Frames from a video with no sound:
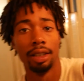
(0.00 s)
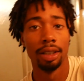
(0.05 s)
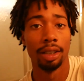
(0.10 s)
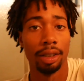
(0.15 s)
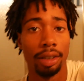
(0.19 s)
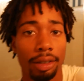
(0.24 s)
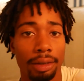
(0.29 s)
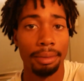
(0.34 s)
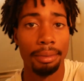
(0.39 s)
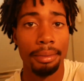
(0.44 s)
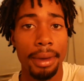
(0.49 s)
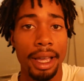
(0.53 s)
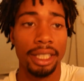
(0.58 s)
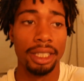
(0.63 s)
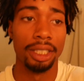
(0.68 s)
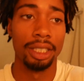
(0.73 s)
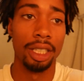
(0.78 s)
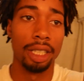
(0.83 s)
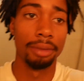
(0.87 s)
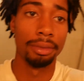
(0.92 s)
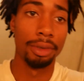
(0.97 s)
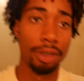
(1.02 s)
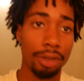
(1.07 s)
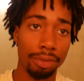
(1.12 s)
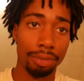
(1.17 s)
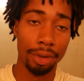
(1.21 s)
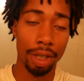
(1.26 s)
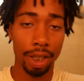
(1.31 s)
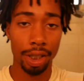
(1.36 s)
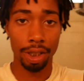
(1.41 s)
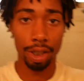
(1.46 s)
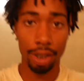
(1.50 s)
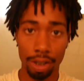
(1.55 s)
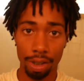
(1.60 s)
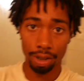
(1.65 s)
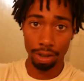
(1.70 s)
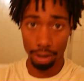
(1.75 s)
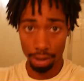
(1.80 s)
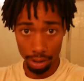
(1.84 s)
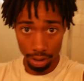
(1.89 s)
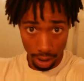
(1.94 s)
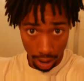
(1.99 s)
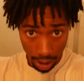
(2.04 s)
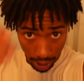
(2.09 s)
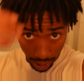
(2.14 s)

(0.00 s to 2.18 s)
look messed up too much. So